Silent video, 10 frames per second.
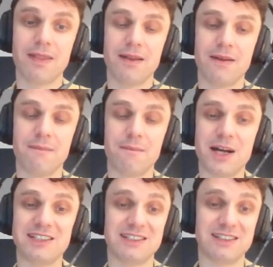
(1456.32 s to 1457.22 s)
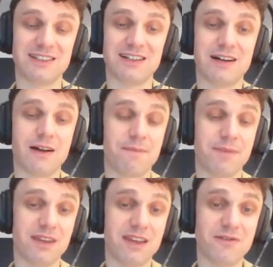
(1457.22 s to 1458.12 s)
But
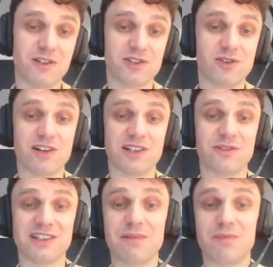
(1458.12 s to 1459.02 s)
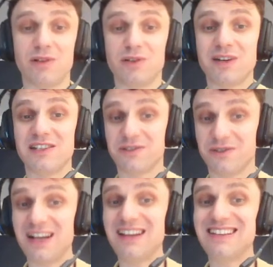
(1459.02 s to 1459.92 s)
if your score is, for example,
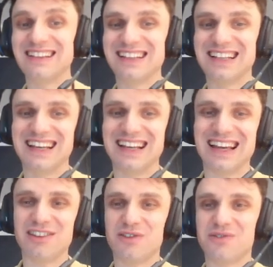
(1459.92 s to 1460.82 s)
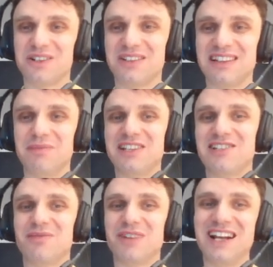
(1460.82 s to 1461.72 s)
23, and you fall in the
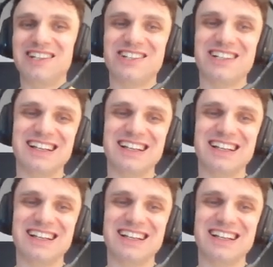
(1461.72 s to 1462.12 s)
medium range,